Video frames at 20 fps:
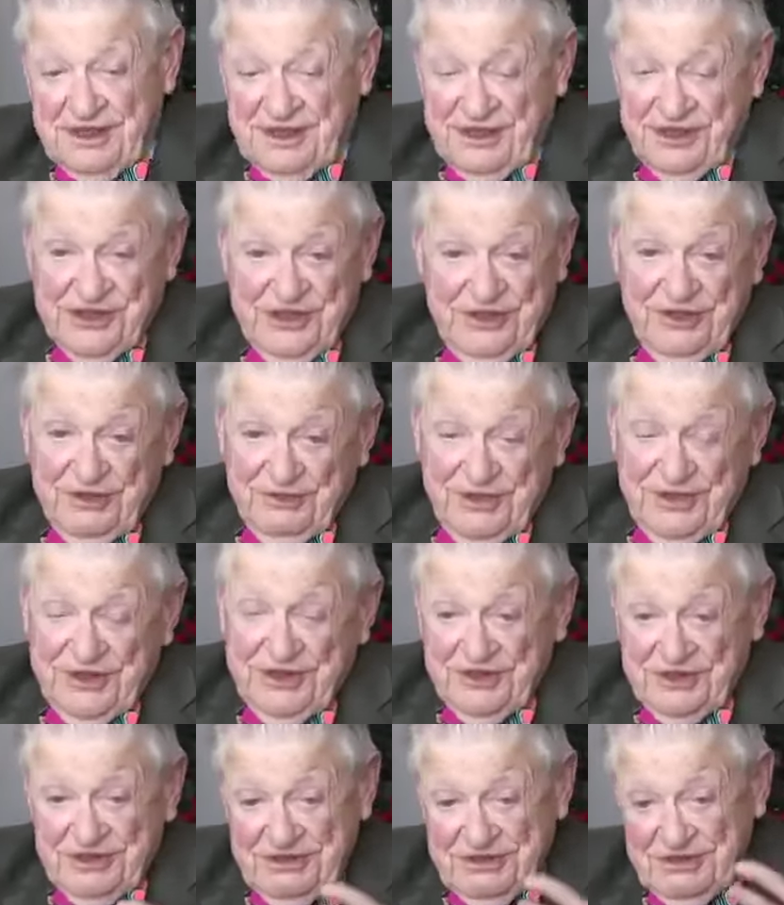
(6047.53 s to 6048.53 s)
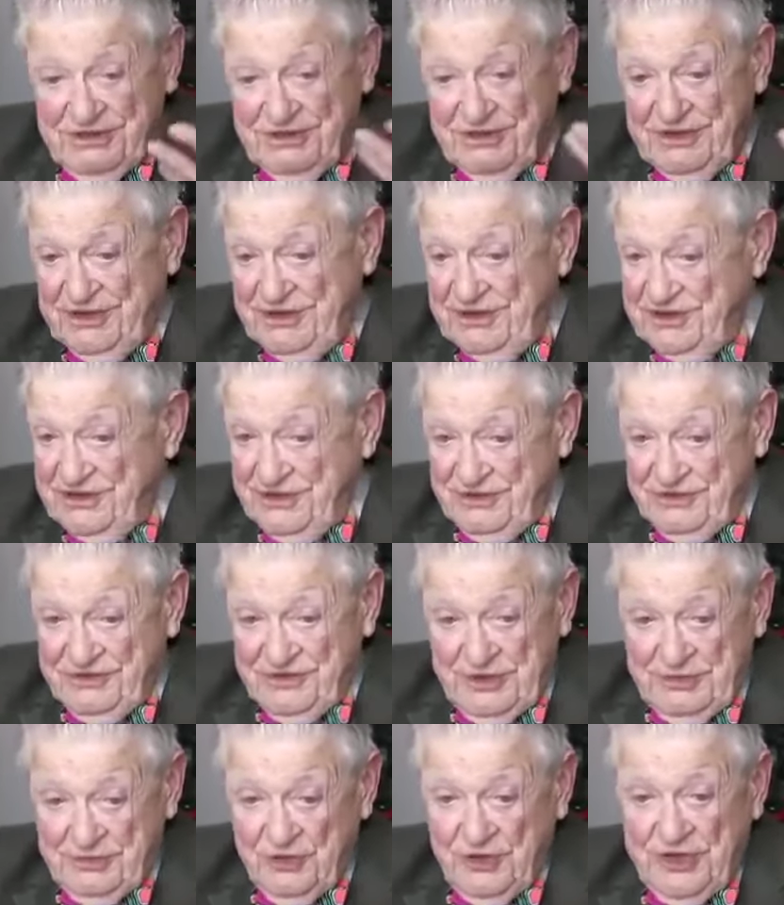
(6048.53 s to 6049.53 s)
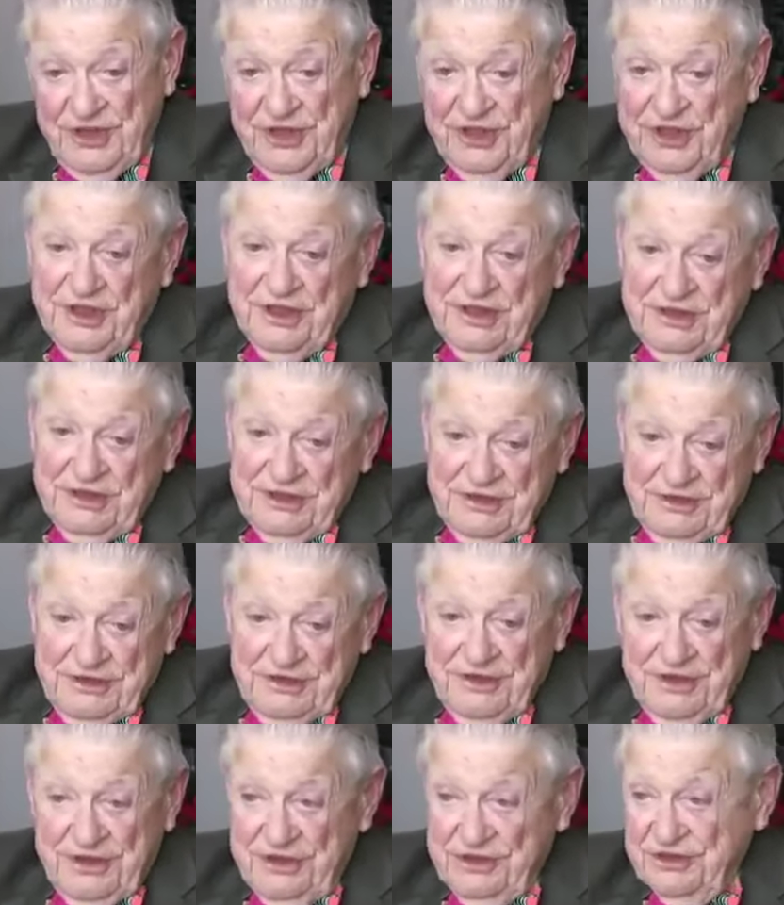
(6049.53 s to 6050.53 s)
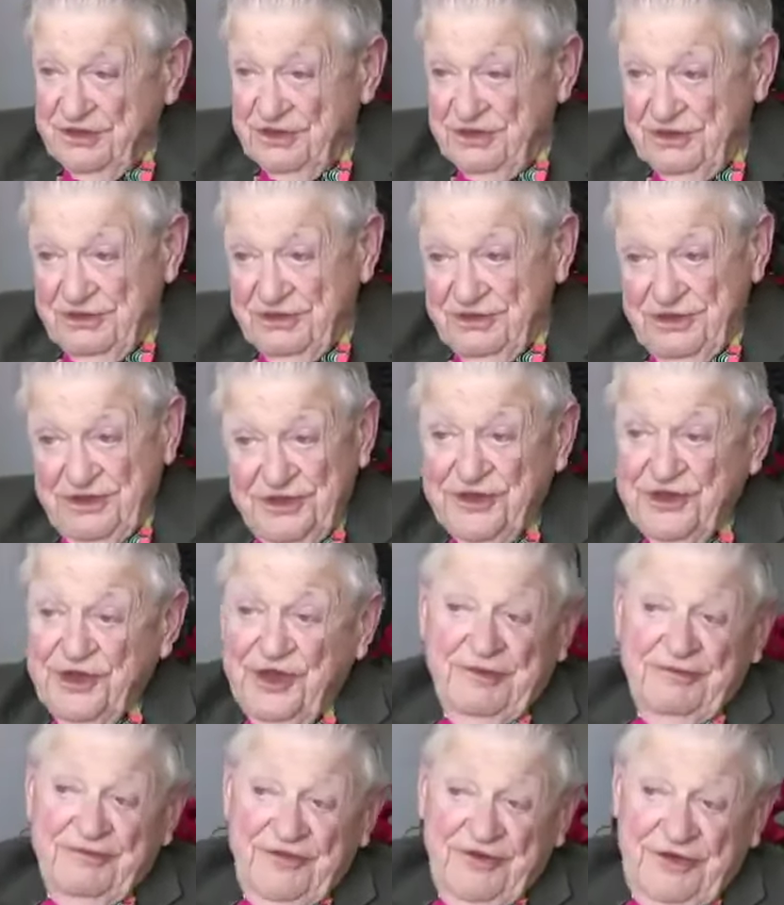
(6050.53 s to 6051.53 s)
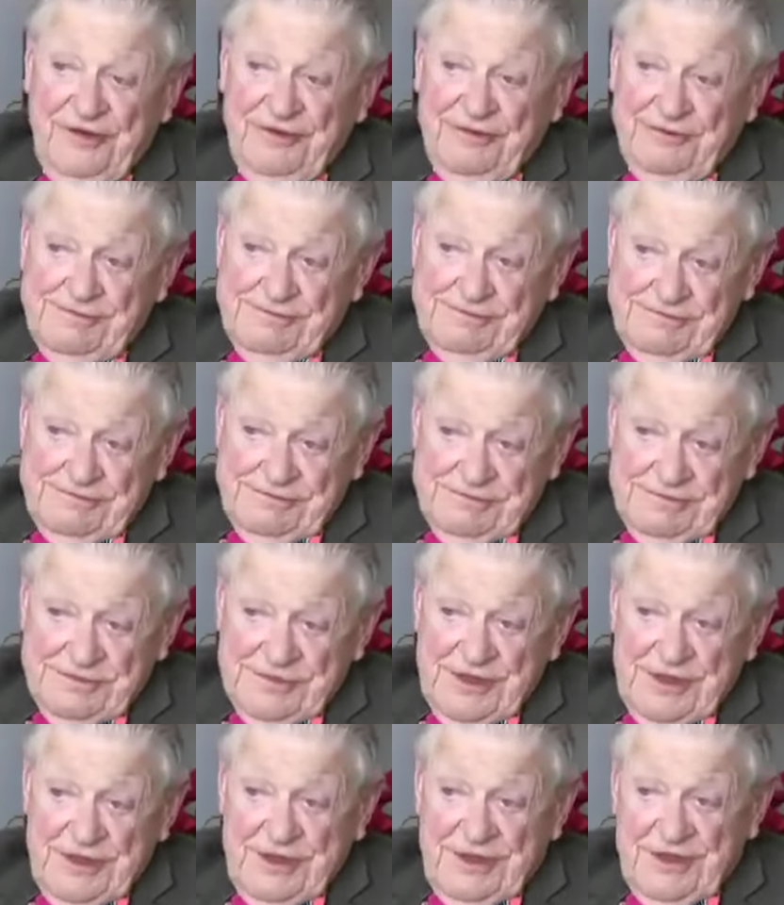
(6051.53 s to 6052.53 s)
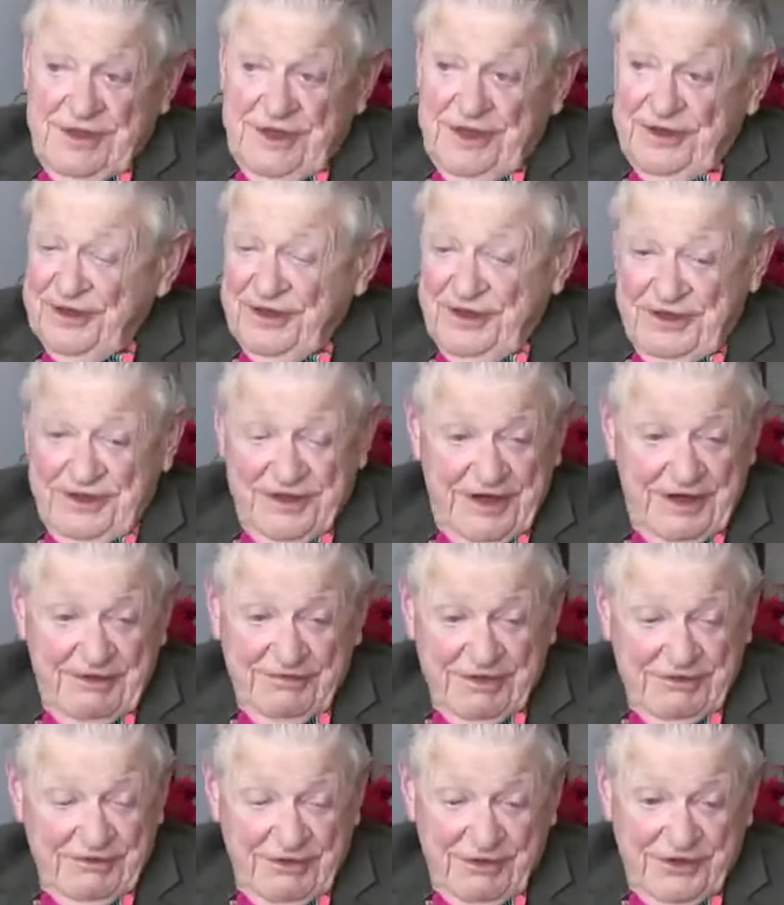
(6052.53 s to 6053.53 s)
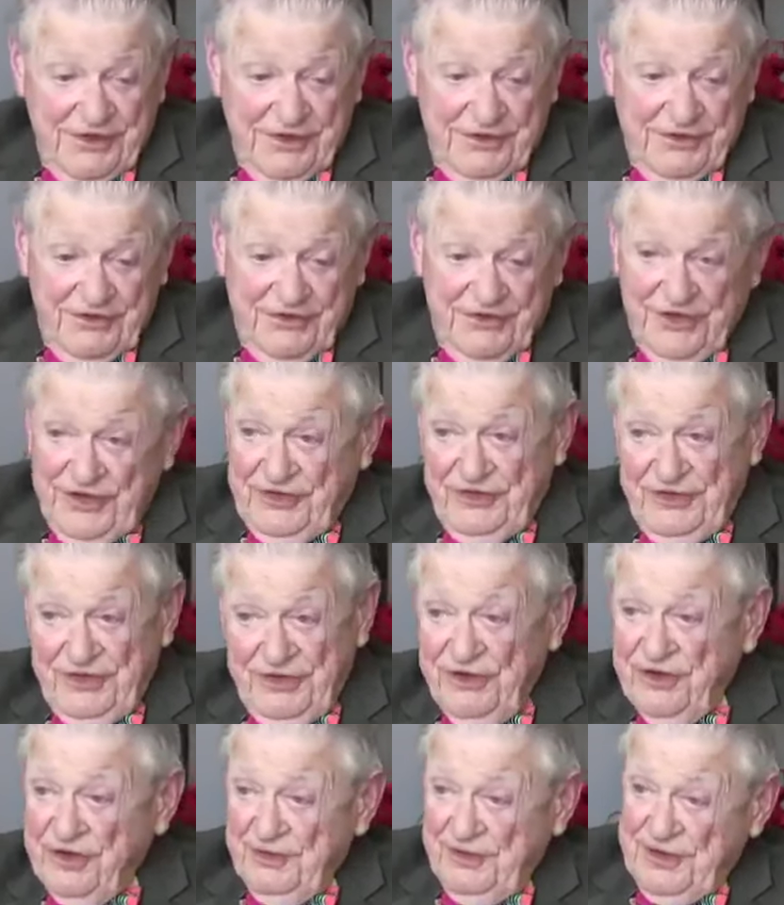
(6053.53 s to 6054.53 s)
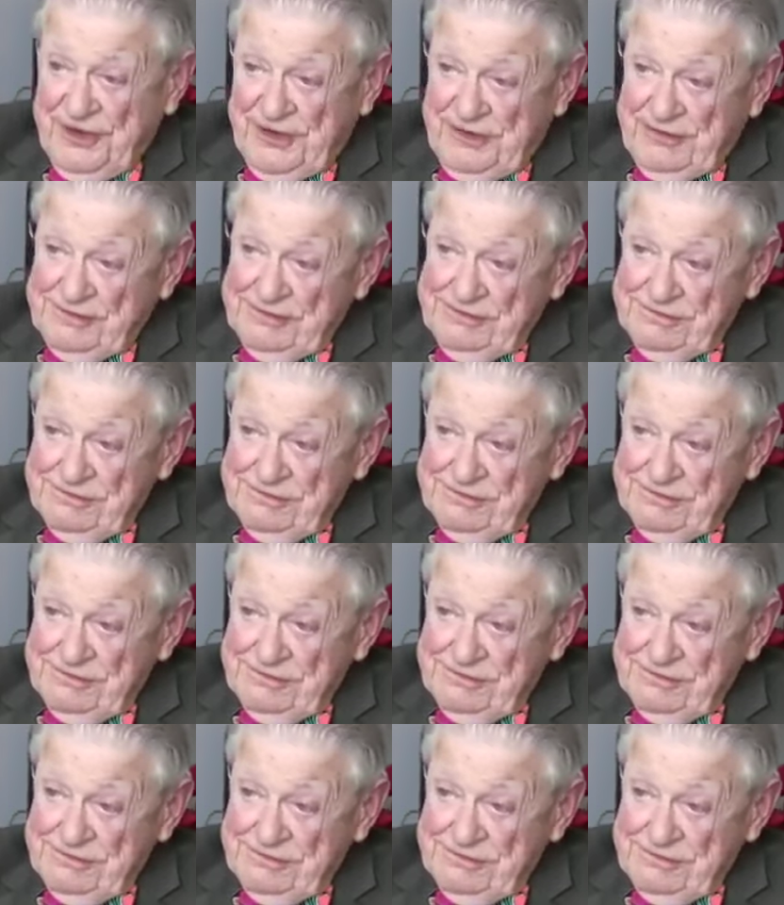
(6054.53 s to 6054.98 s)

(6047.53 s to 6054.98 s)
I see the rings, uh, so somewhere there's an EMV and they're never where you think they're going to be.